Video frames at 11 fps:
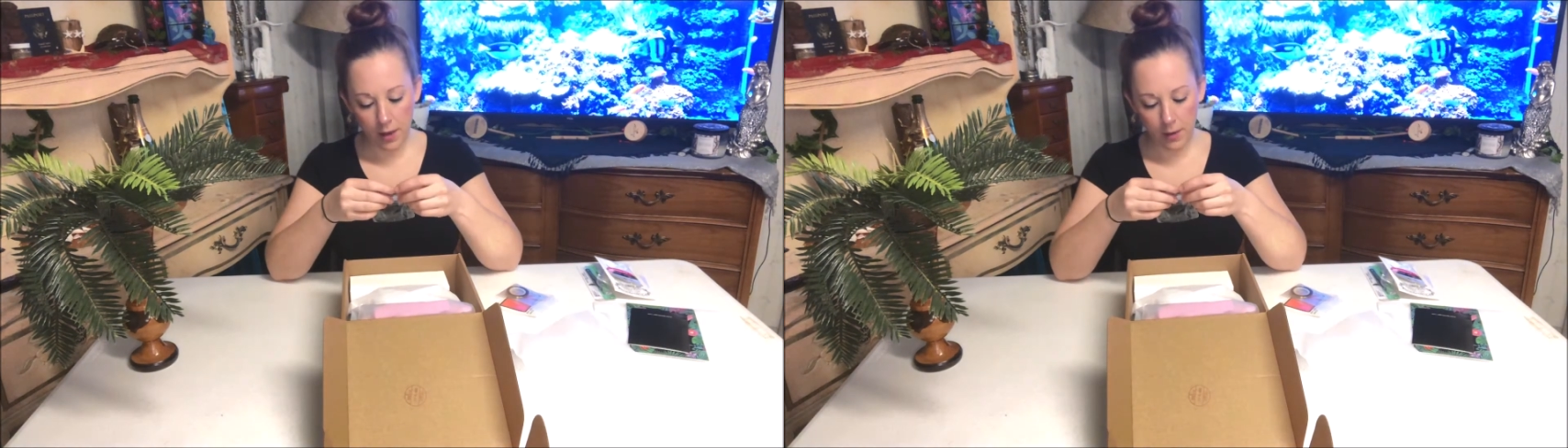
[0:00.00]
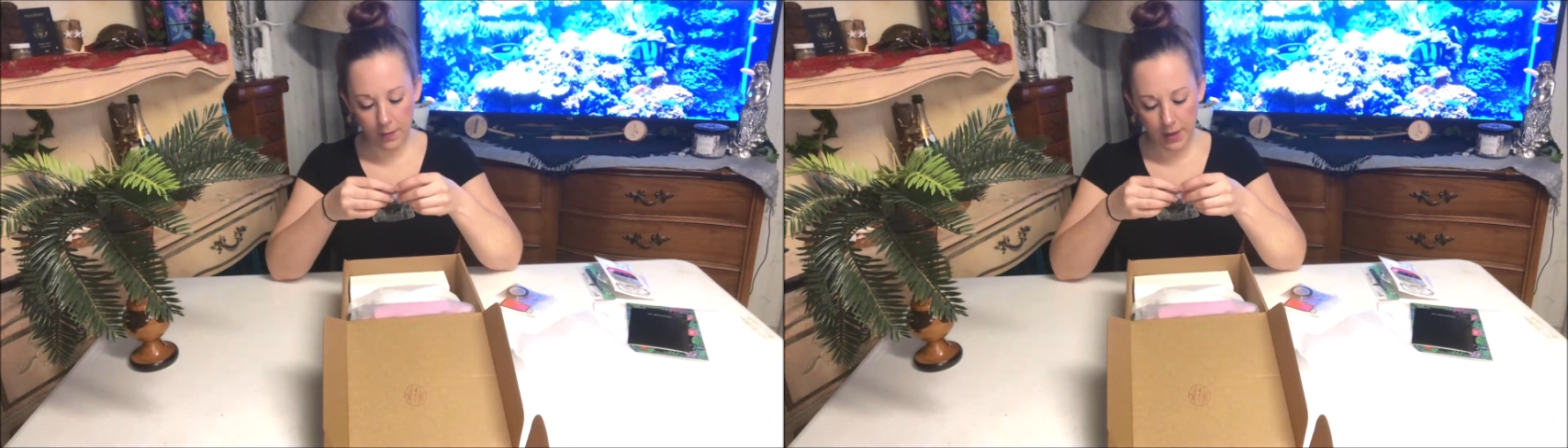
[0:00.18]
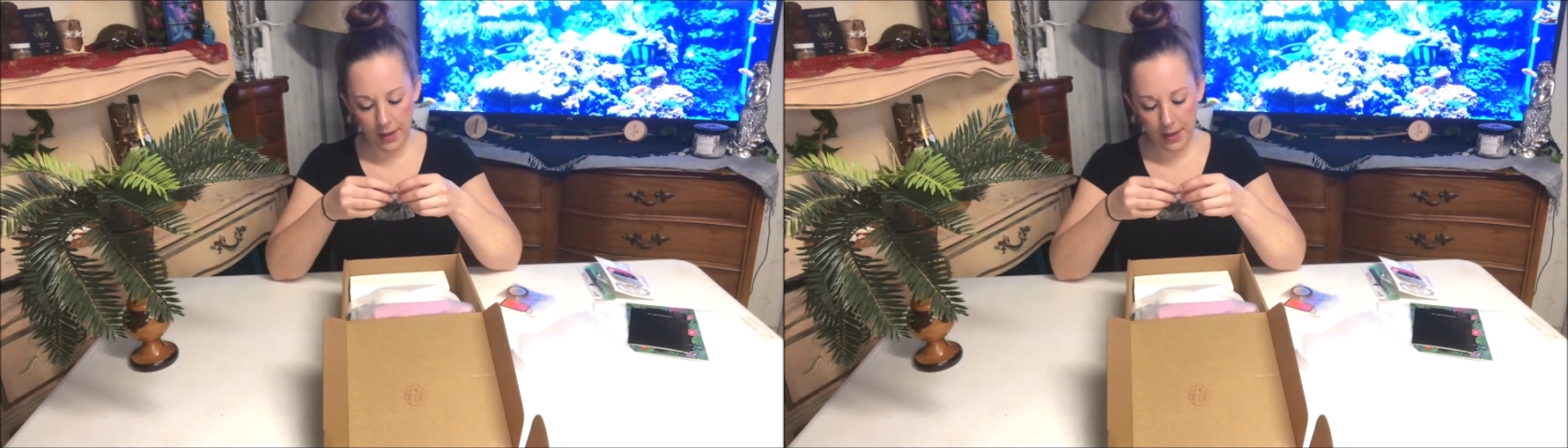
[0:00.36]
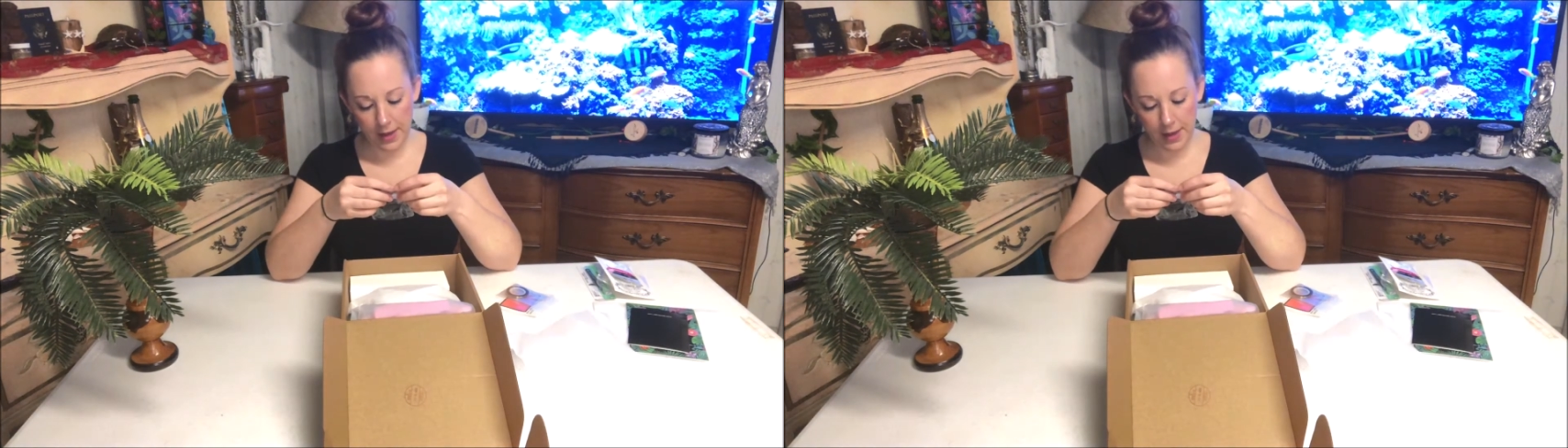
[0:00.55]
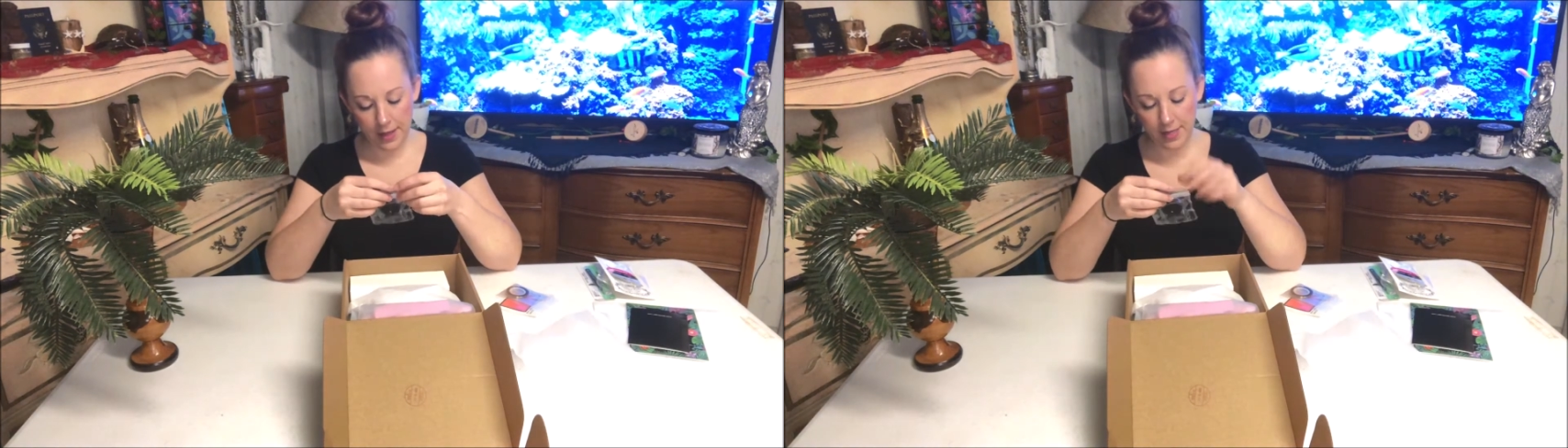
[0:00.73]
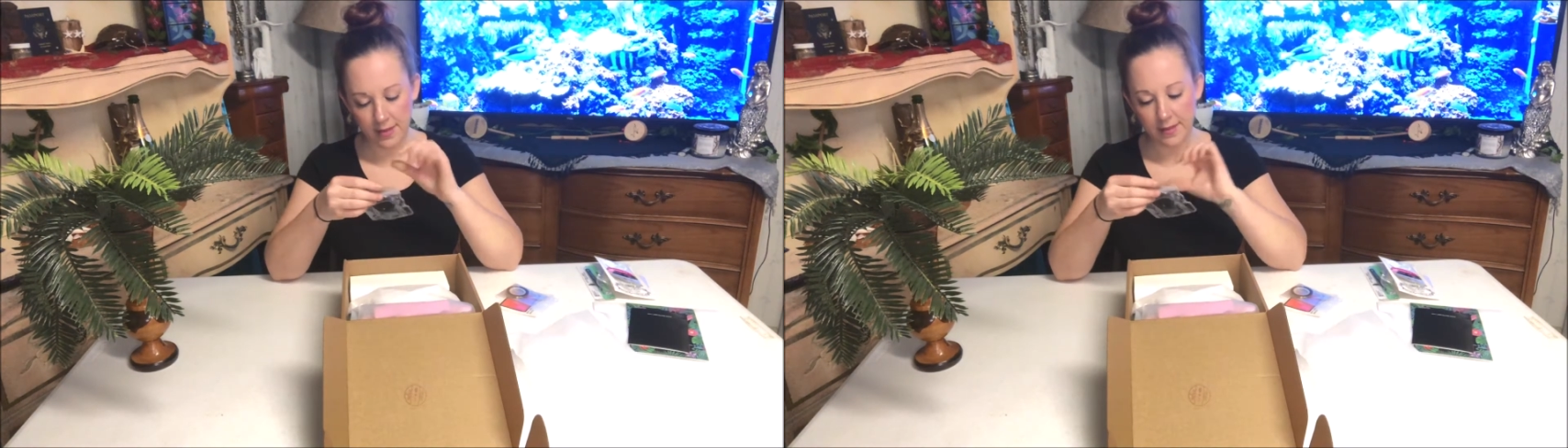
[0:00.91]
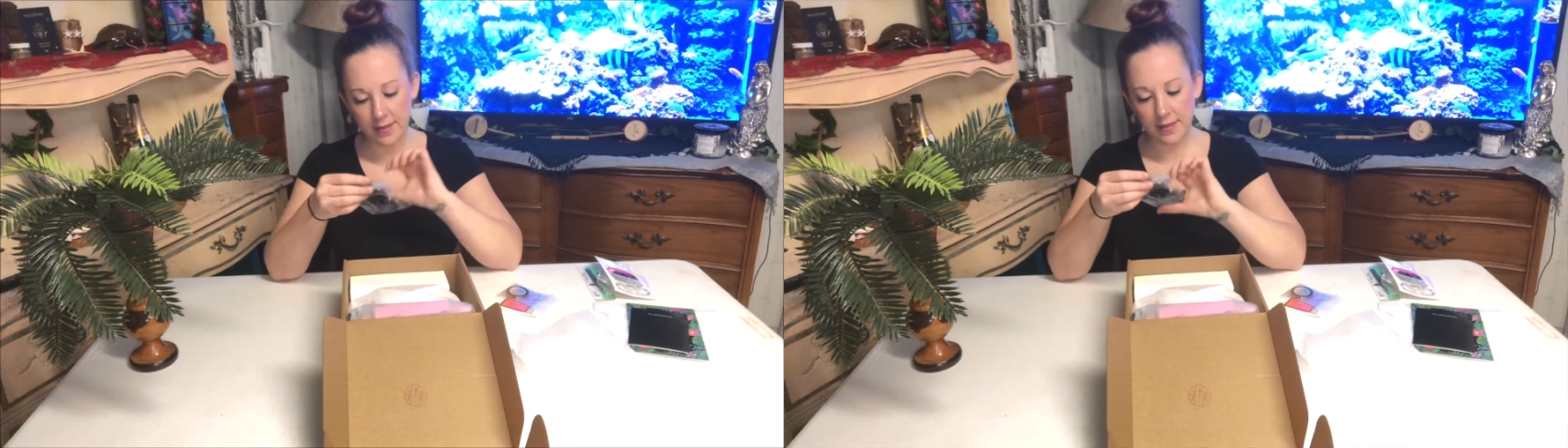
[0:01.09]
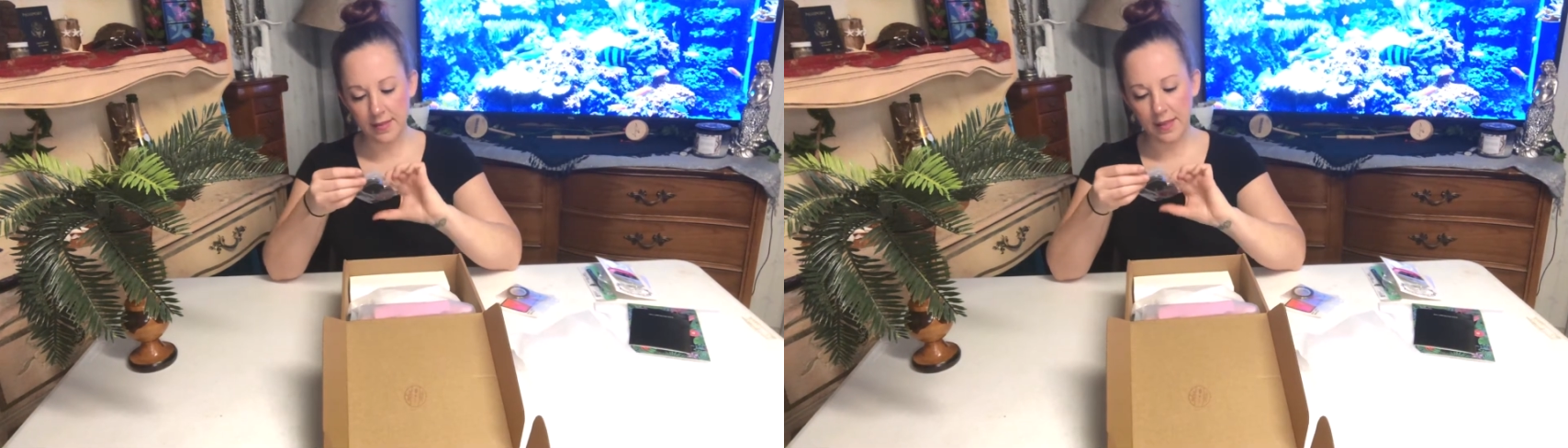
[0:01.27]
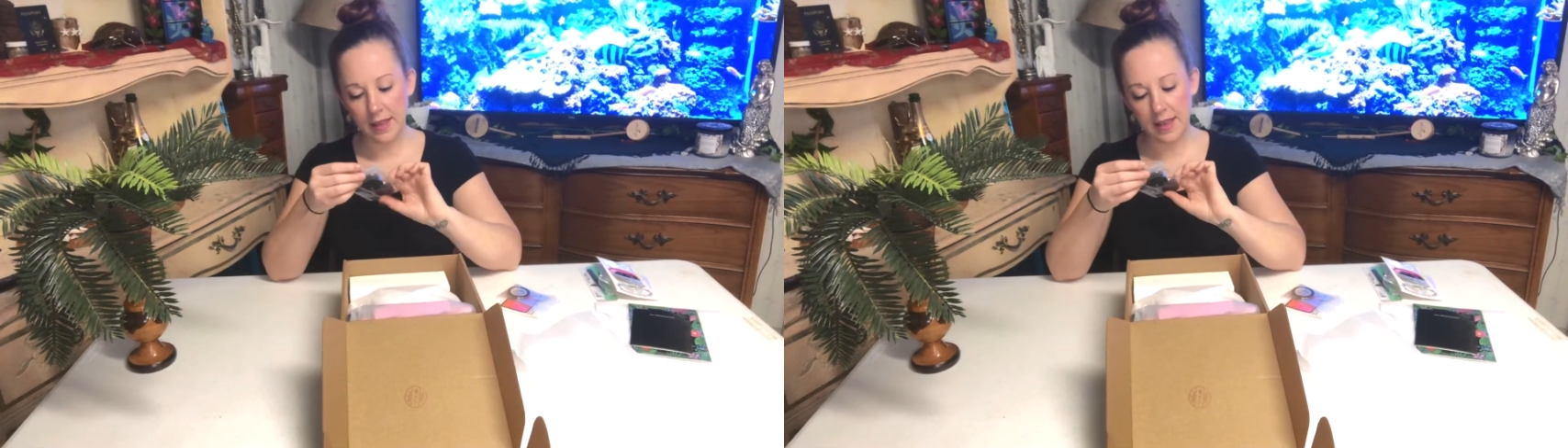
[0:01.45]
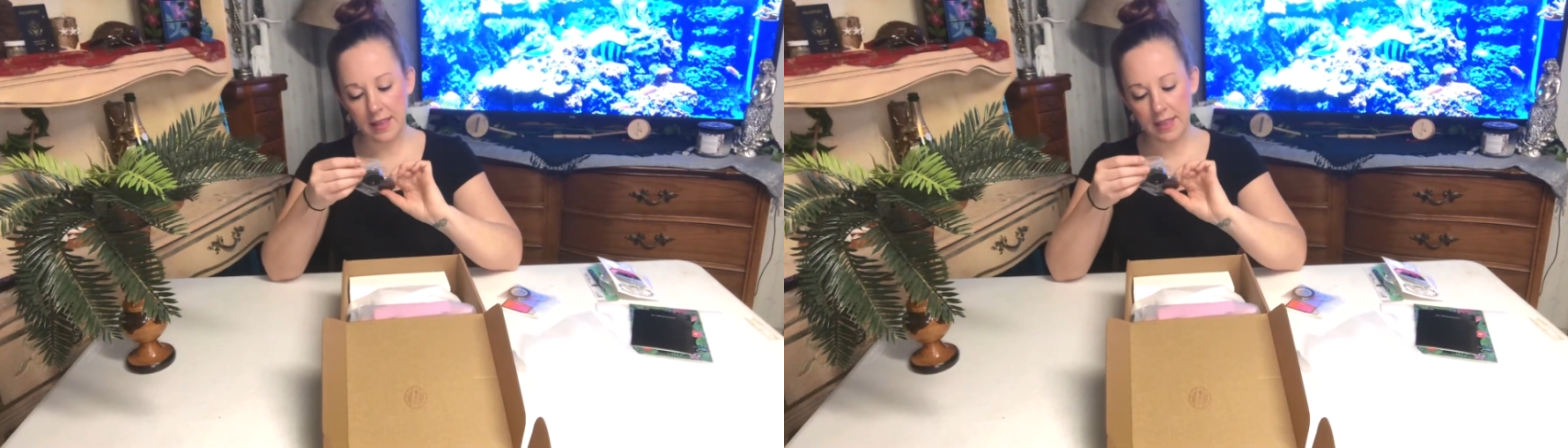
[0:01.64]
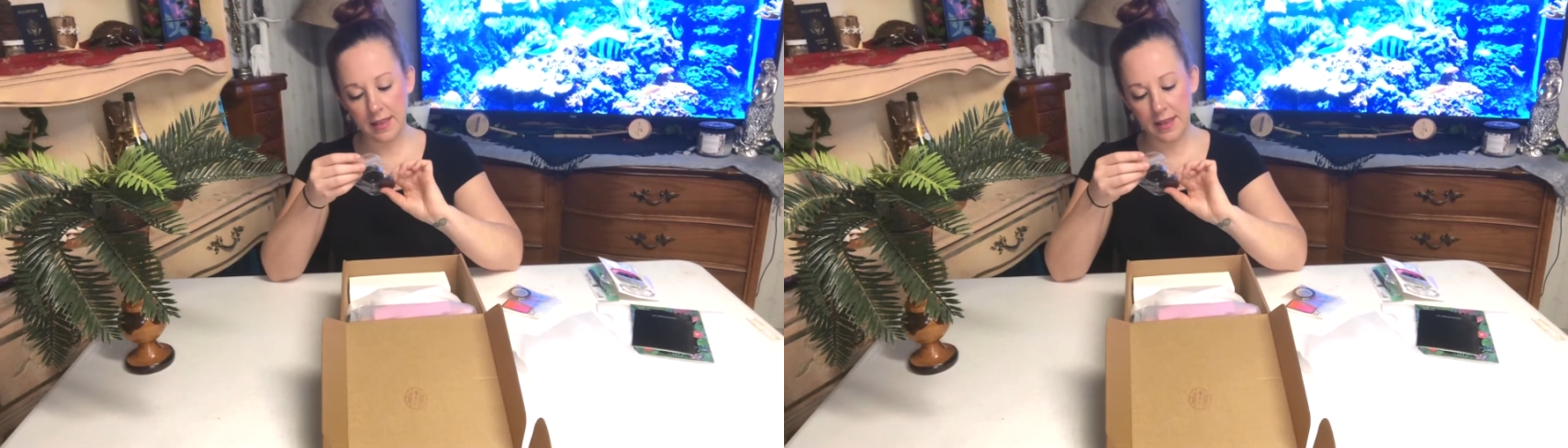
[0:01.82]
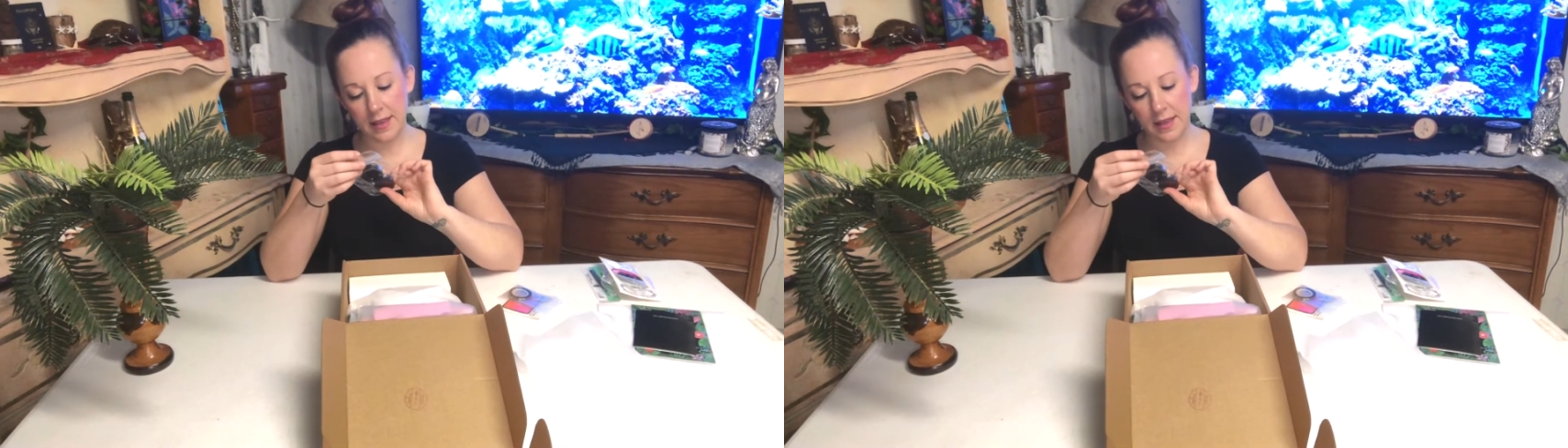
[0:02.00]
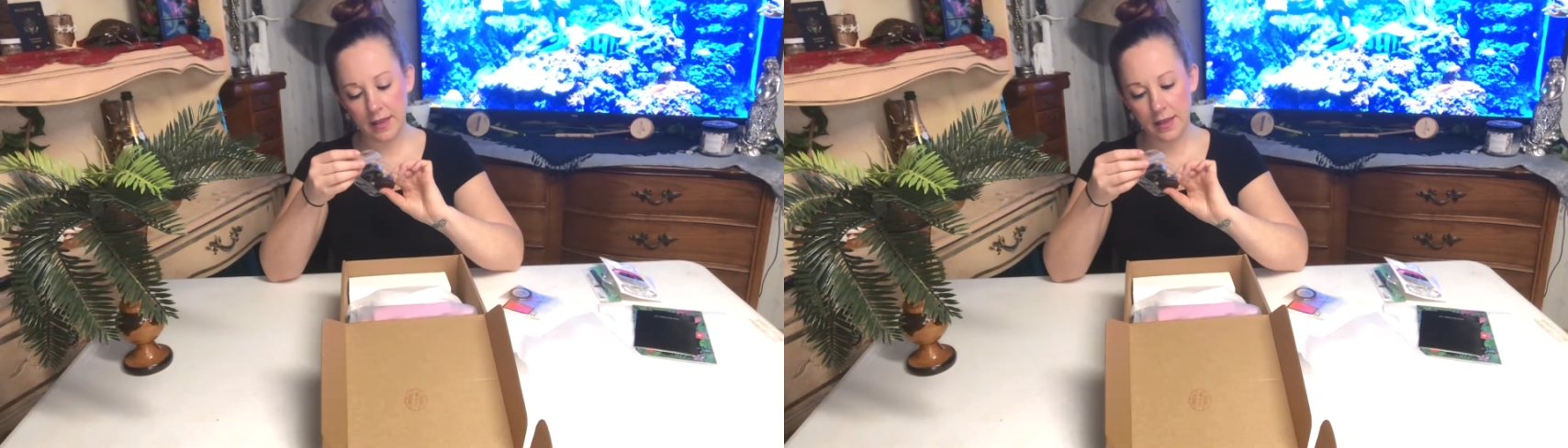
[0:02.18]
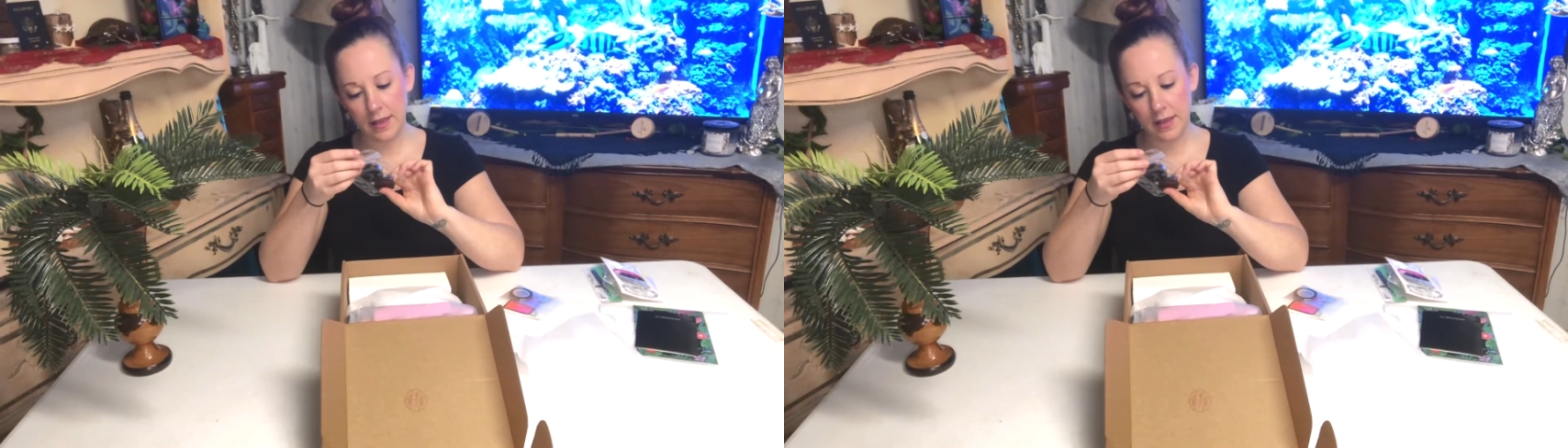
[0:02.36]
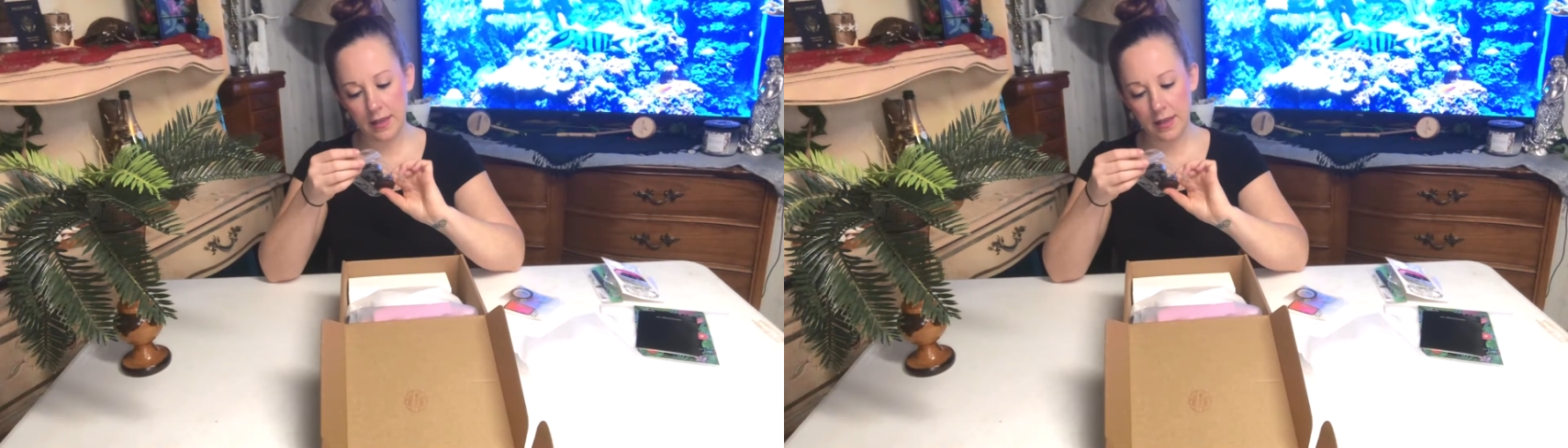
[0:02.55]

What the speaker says: Okay, and this is like the,